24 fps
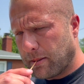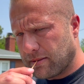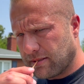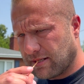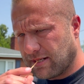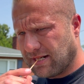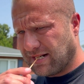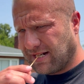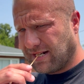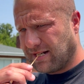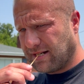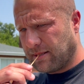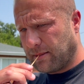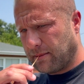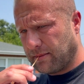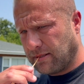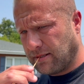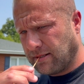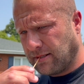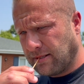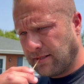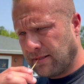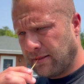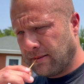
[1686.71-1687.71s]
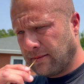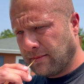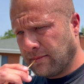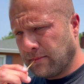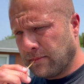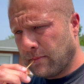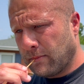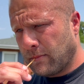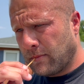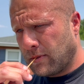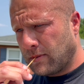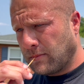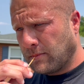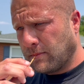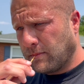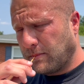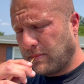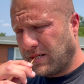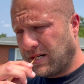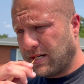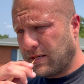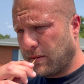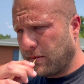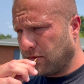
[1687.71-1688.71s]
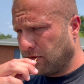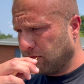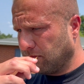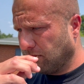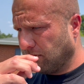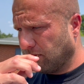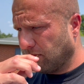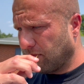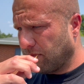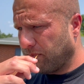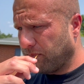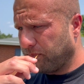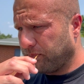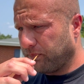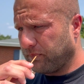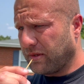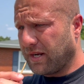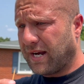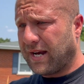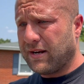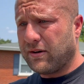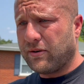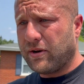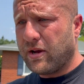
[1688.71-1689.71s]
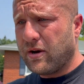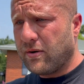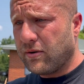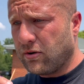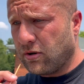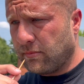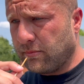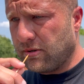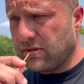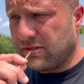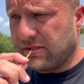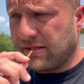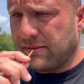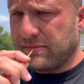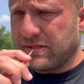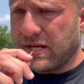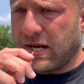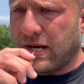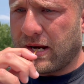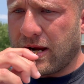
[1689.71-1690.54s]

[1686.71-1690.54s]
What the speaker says: But I don't know, it almost seems like